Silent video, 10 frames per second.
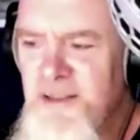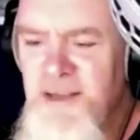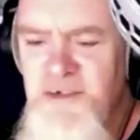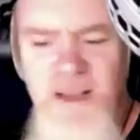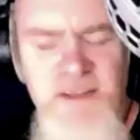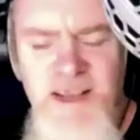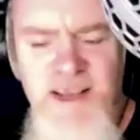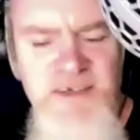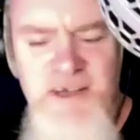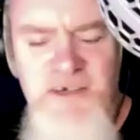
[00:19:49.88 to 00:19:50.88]

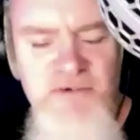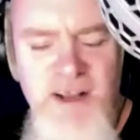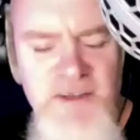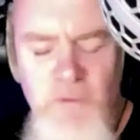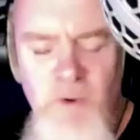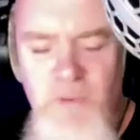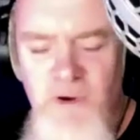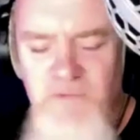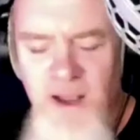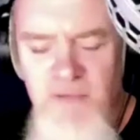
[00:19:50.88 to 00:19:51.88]
DX Extractor
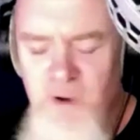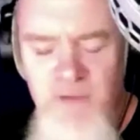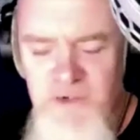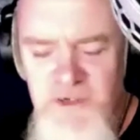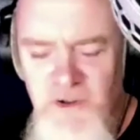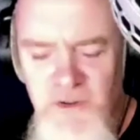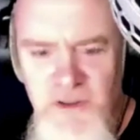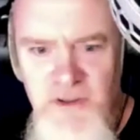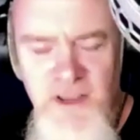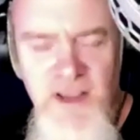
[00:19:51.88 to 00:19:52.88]
1.5, whatever it's called, the
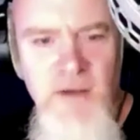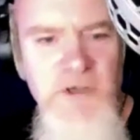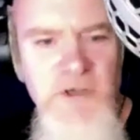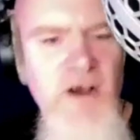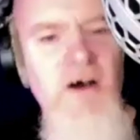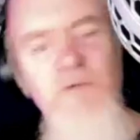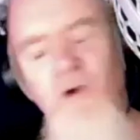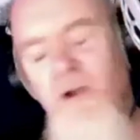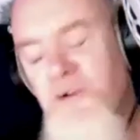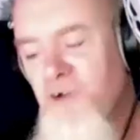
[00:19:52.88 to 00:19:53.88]
other day, and I was like, oh, I've
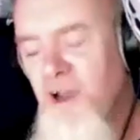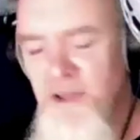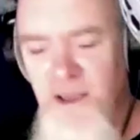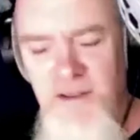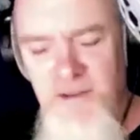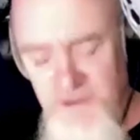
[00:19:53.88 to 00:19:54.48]
got to try that.